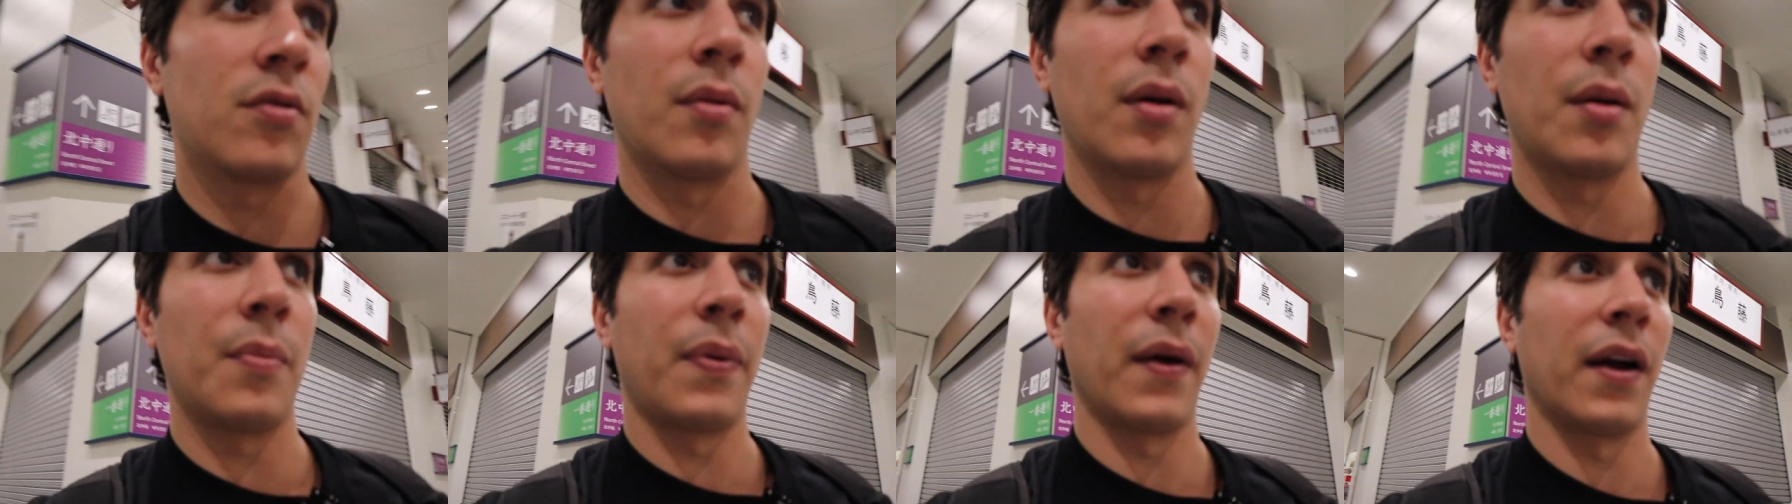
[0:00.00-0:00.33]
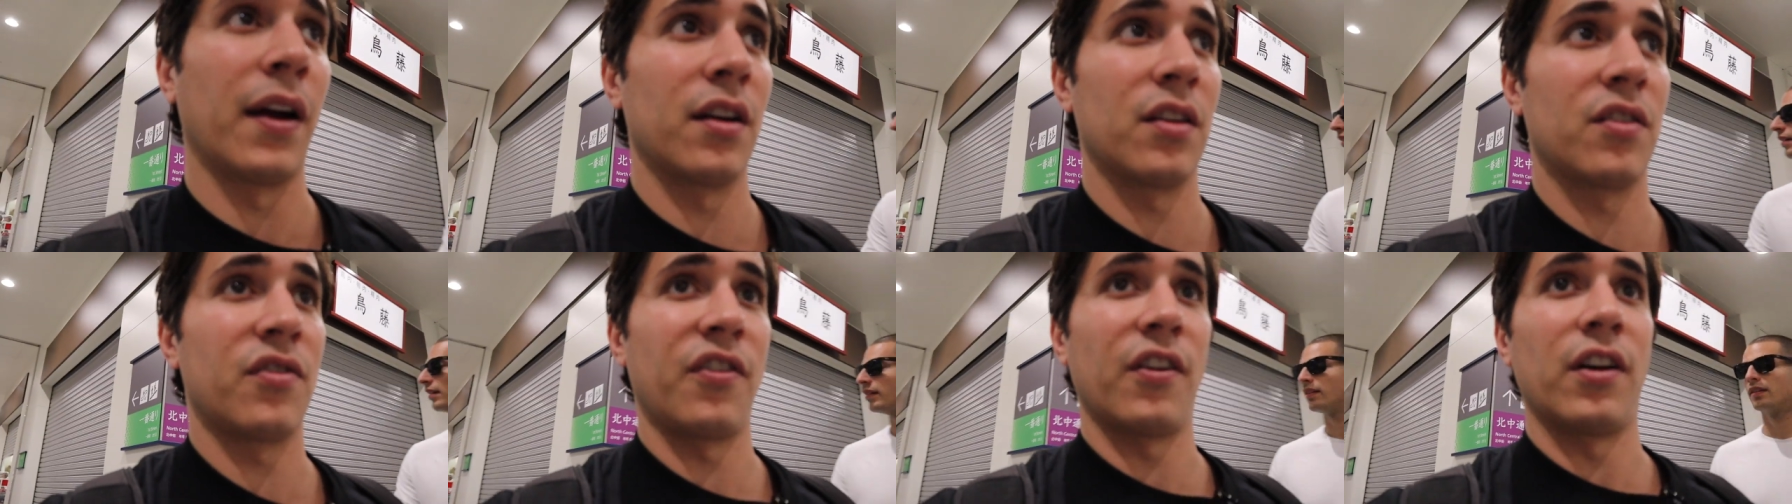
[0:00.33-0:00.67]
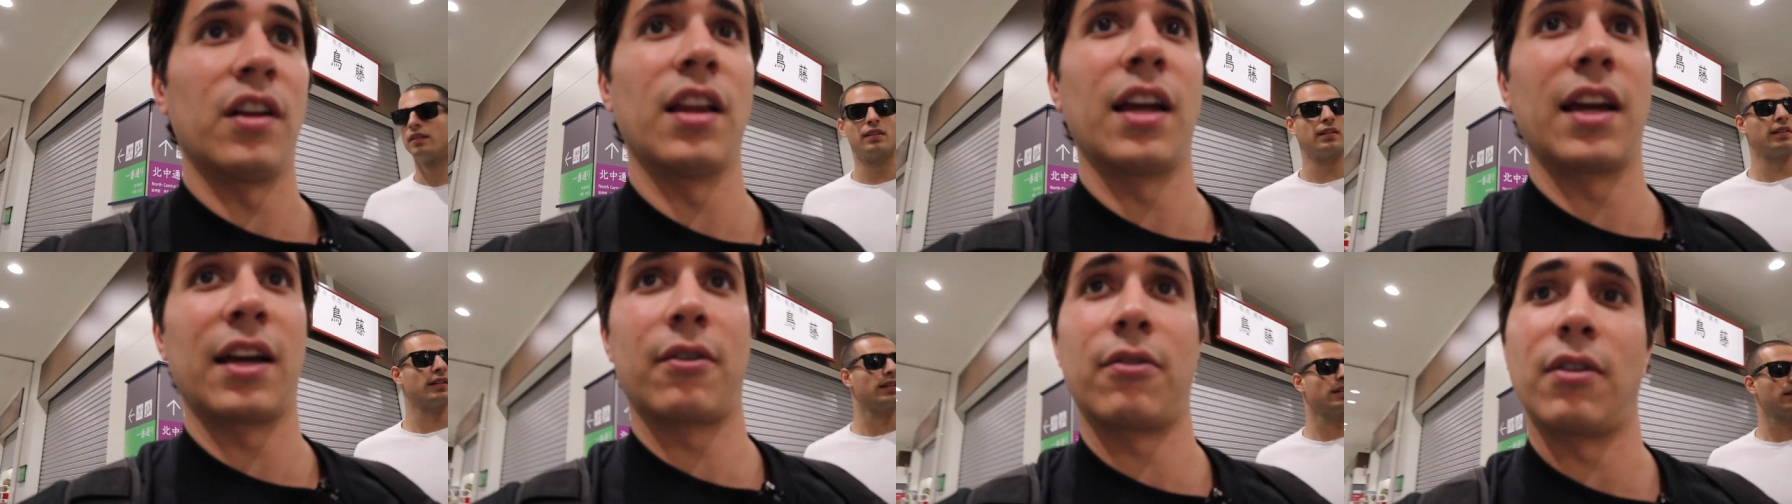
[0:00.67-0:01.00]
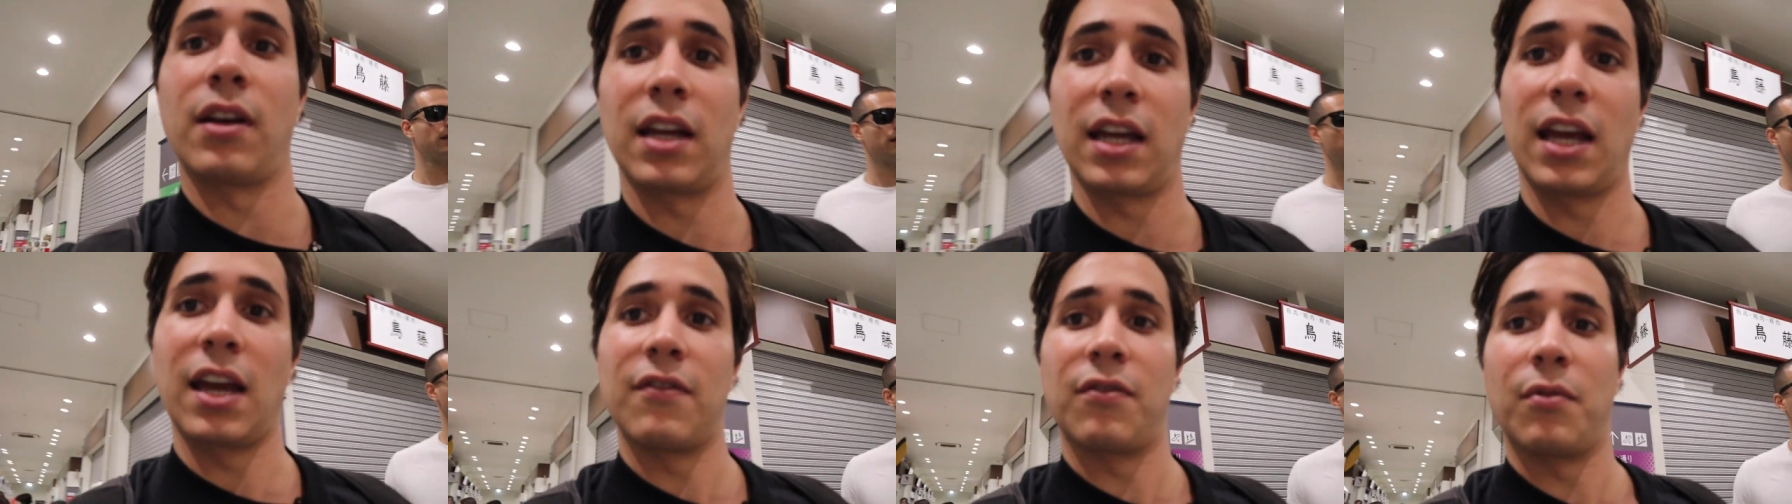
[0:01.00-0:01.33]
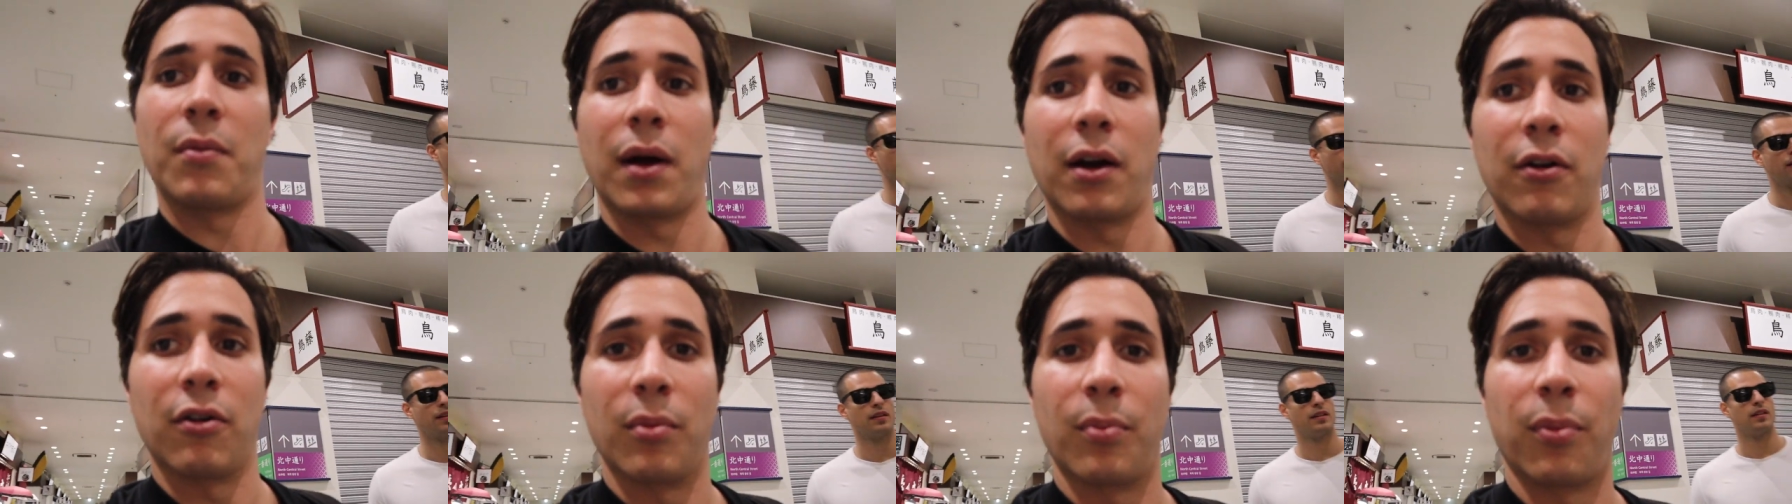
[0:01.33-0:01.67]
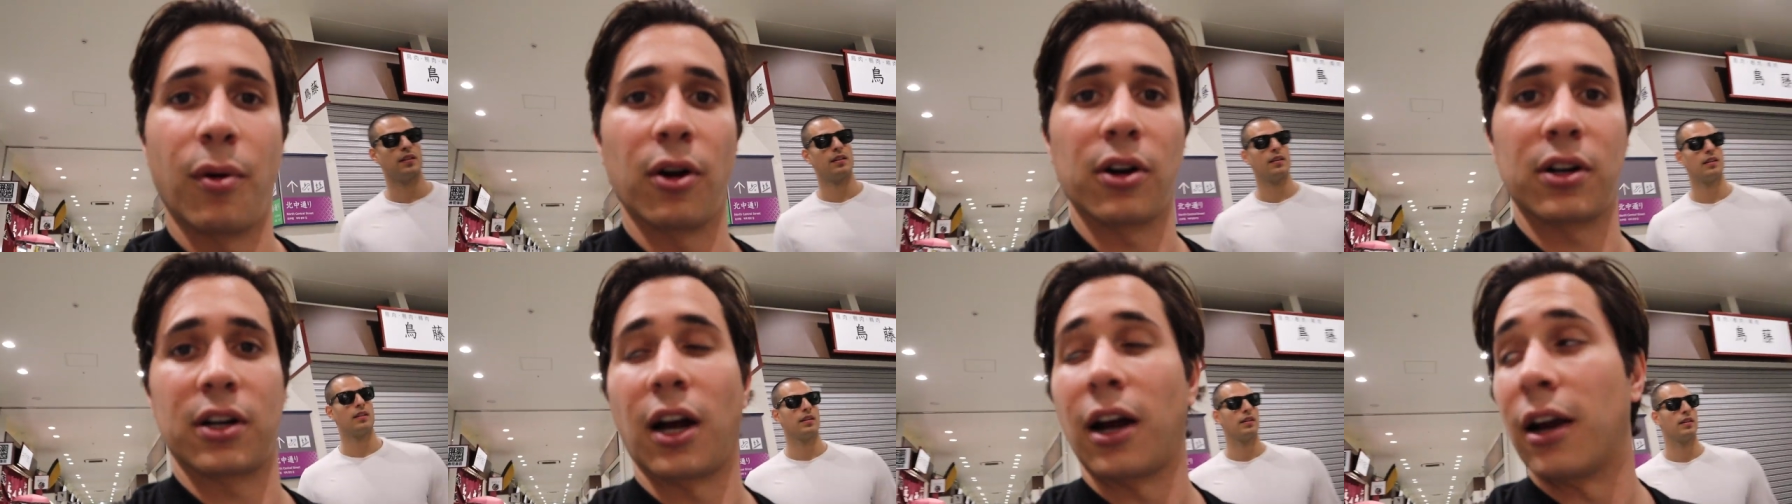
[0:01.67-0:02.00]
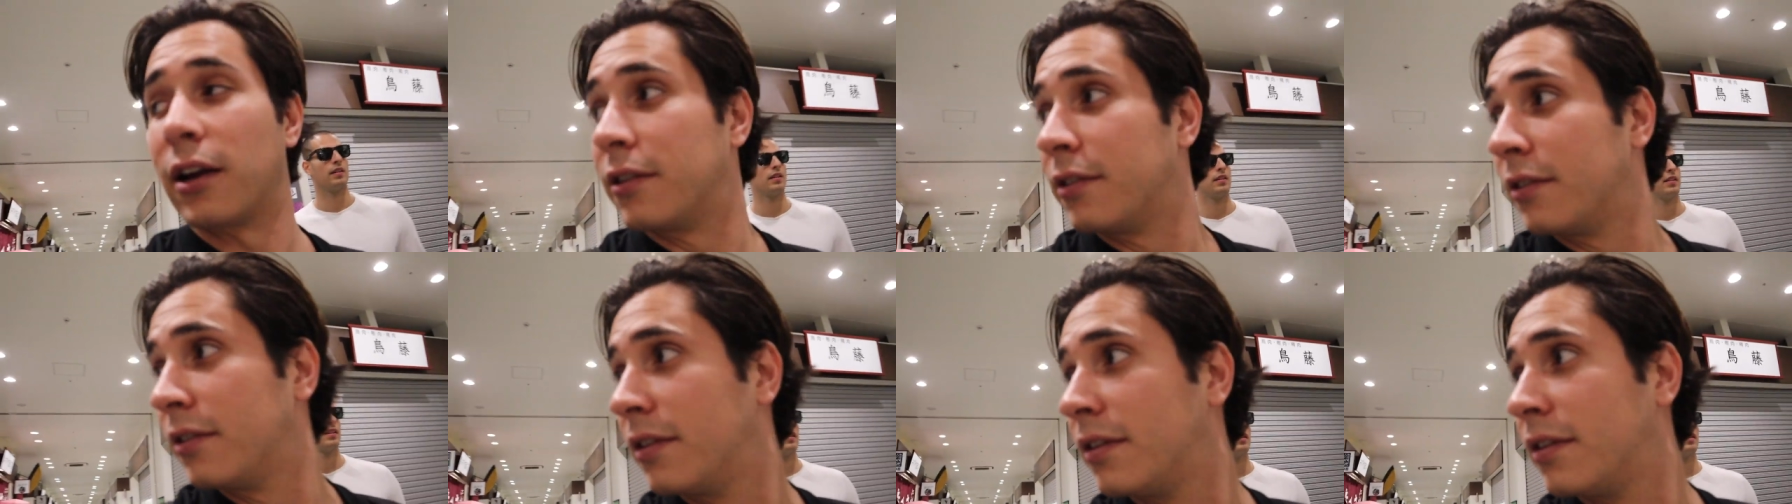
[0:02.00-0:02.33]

what my parents felt like when I gave them my report card.